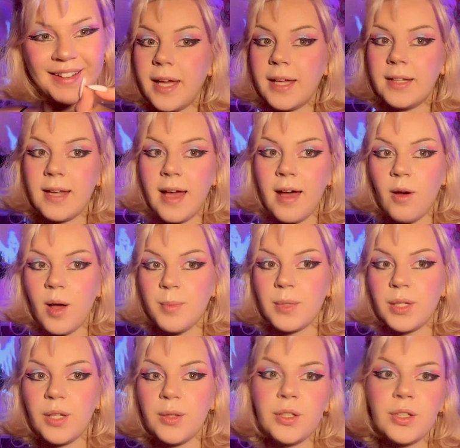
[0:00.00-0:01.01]
Now I'm
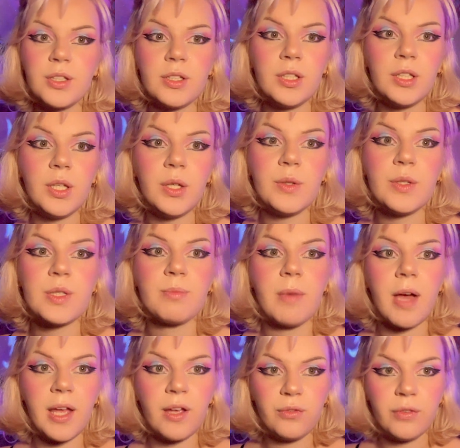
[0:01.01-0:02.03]
gonna use
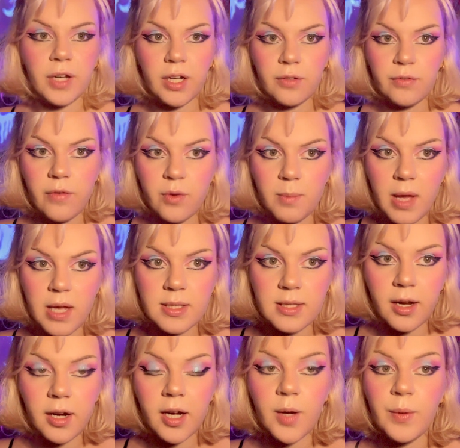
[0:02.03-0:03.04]
my very favorite
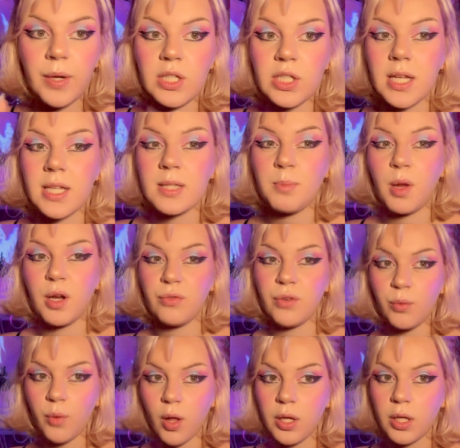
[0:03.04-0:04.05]
mascara, which is Benefit
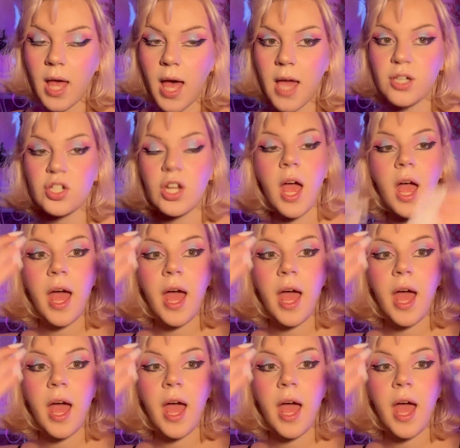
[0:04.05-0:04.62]
Roller Lash,